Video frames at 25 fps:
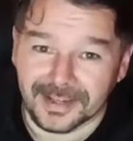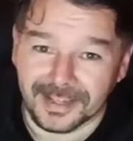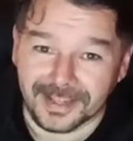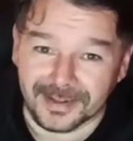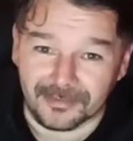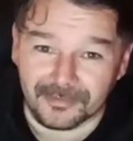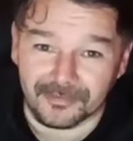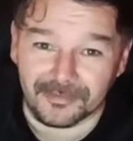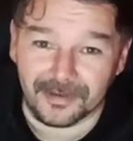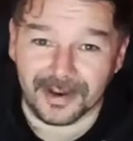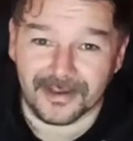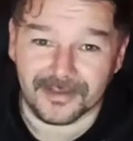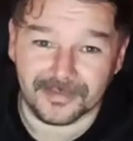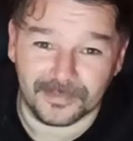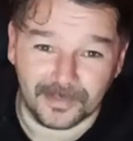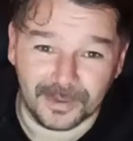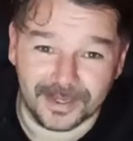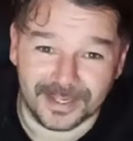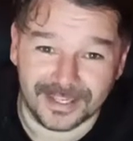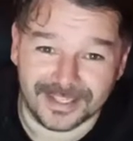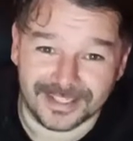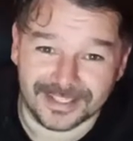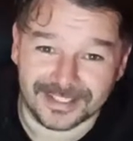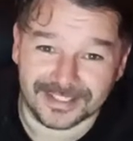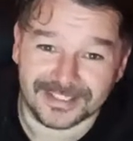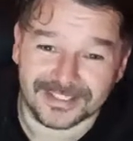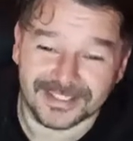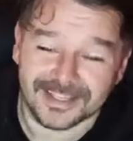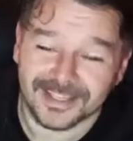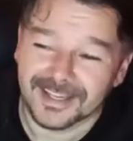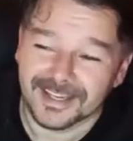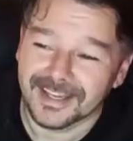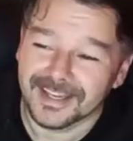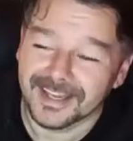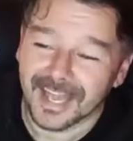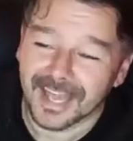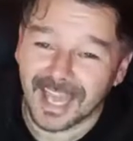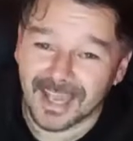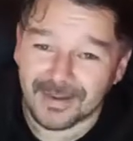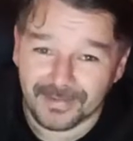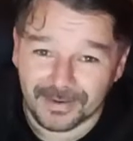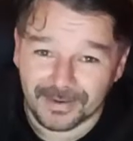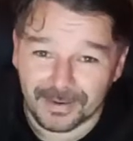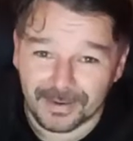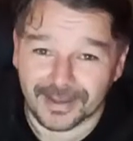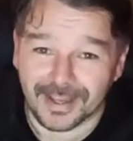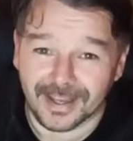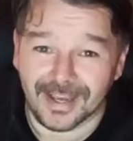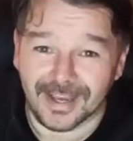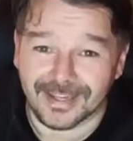in five weeks. If I
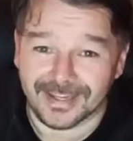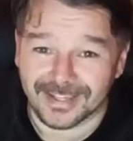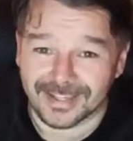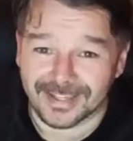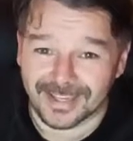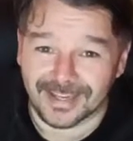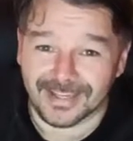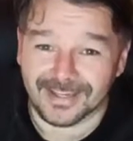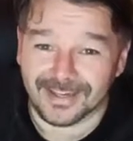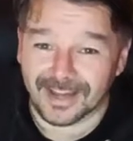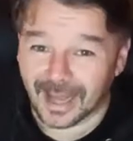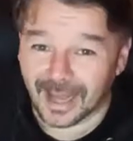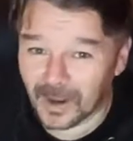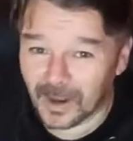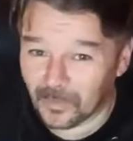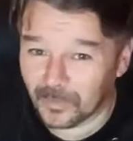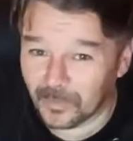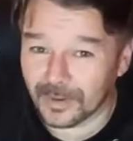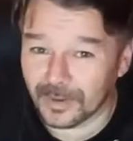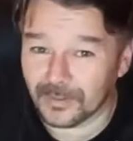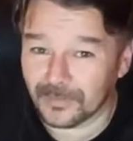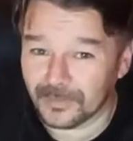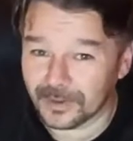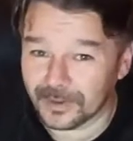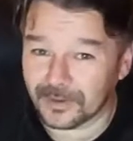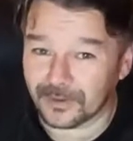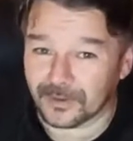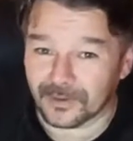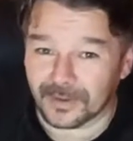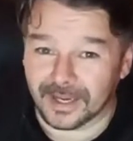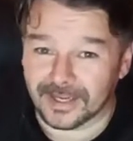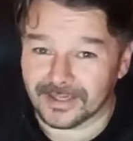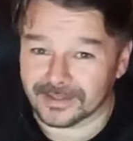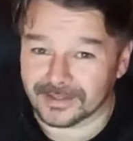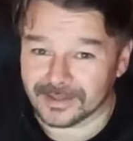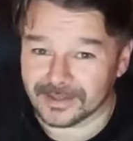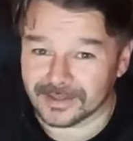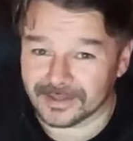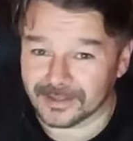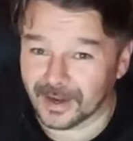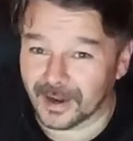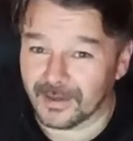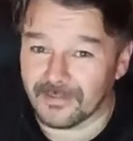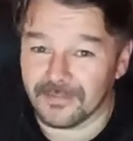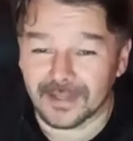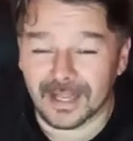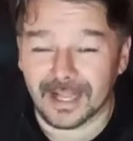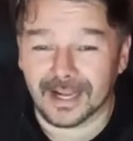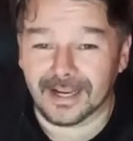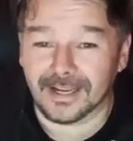look at it again, I will recreate it. So I'm,
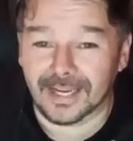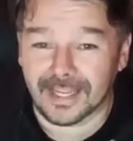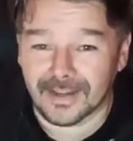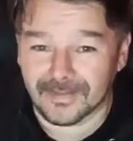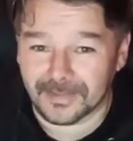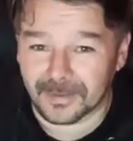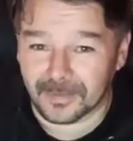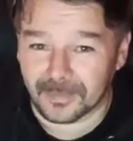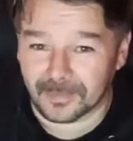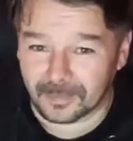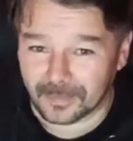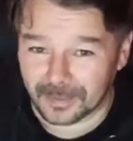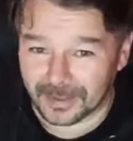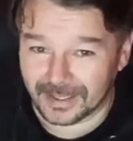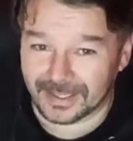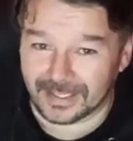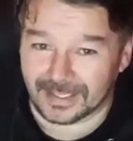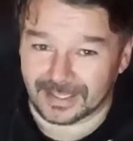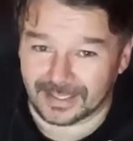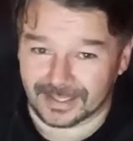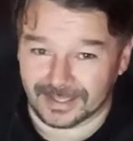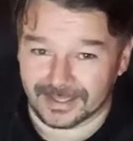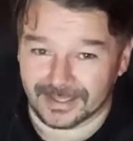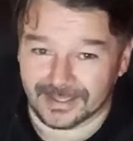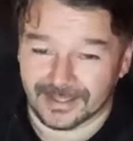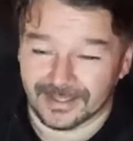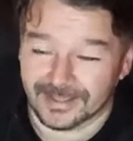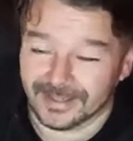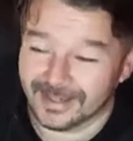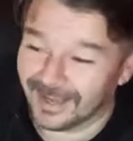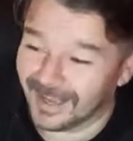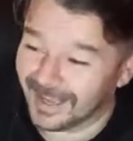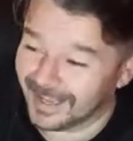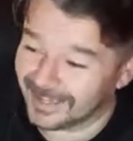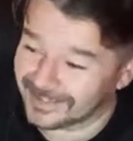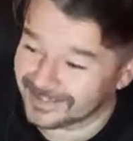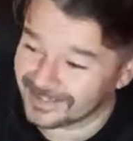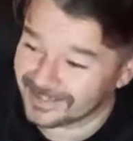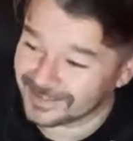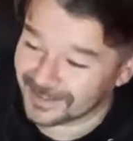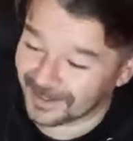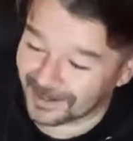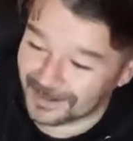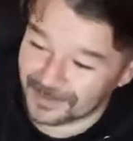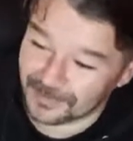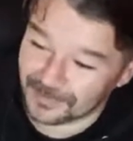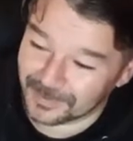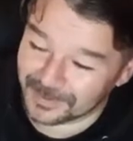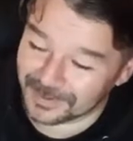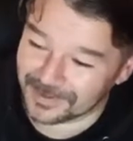I'm leaving it be. It's
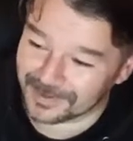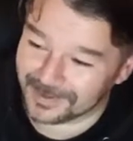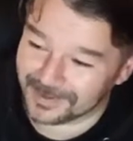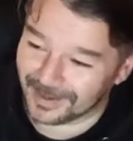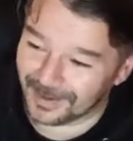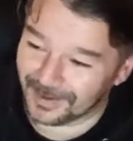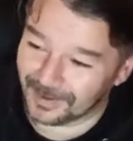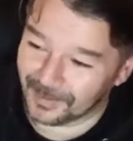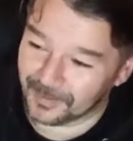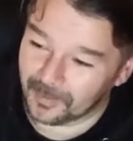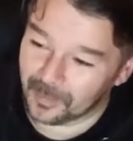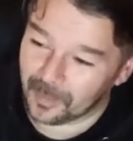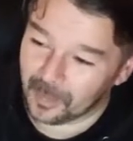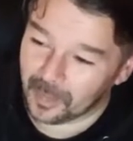done with now